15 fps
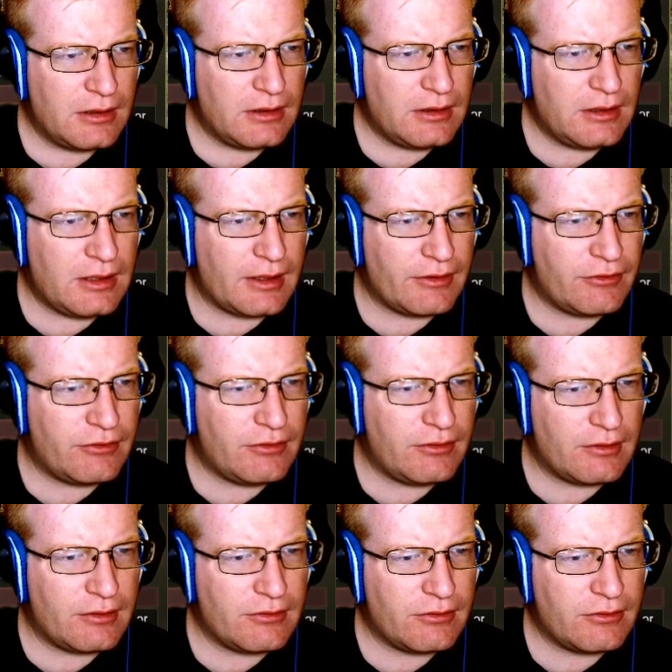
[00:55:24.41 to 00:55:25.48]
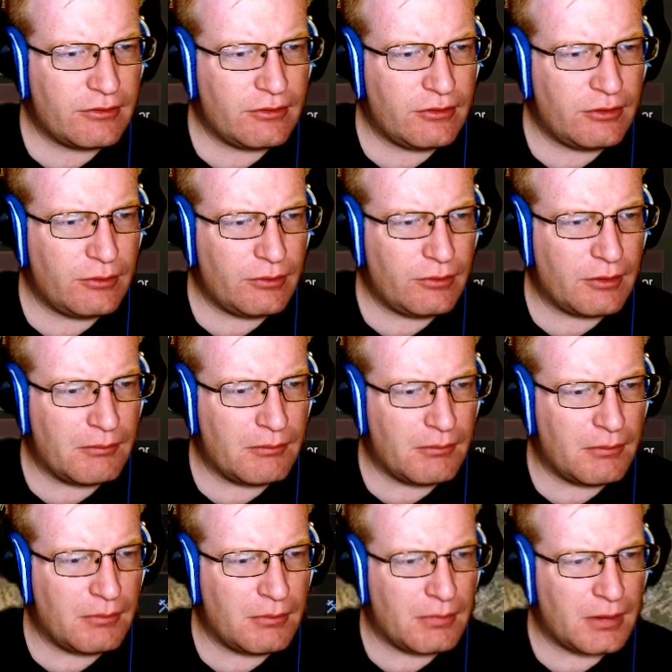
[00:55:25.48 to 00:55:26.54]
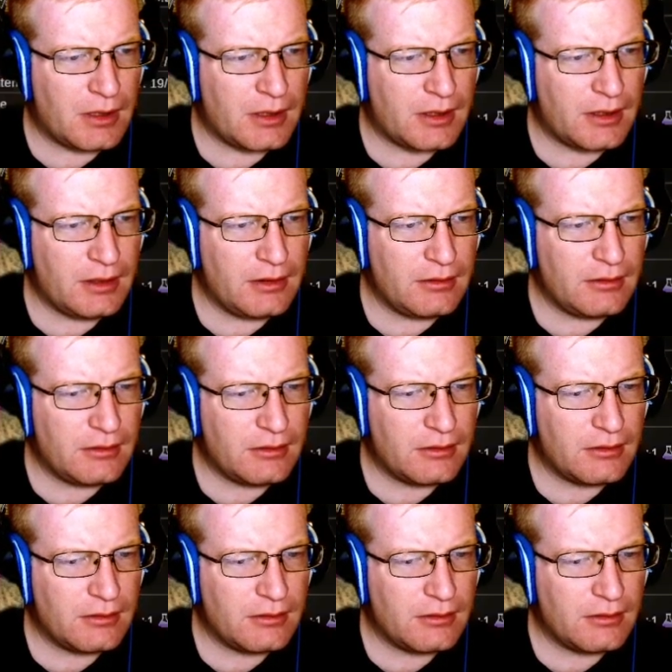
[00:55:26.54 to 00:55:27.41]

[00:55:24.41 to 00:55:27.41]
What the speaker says: Yeah, let's do the mine.